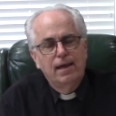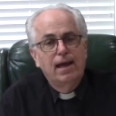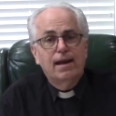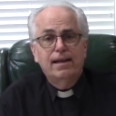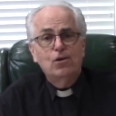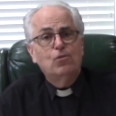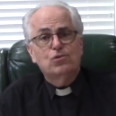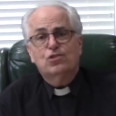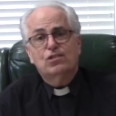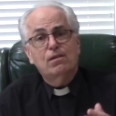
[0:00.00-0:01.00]
And I know
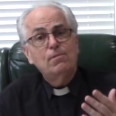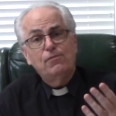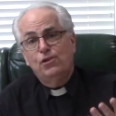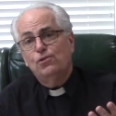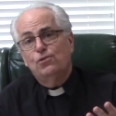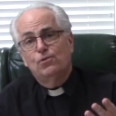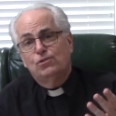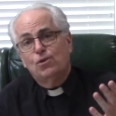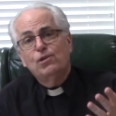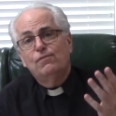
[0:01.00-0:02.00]
some of you
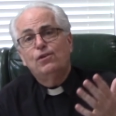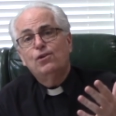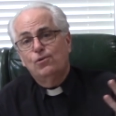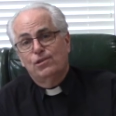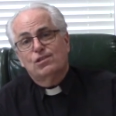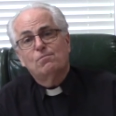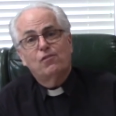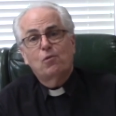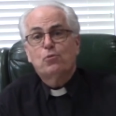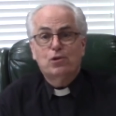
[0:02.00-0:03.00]
don't even know that some
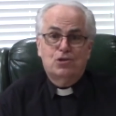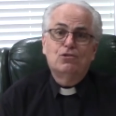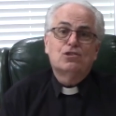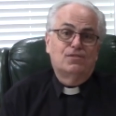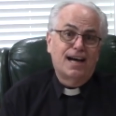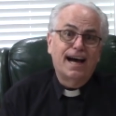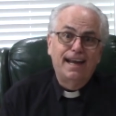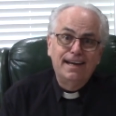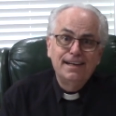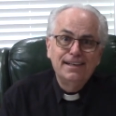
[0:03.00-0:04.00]
of our parishioners have died.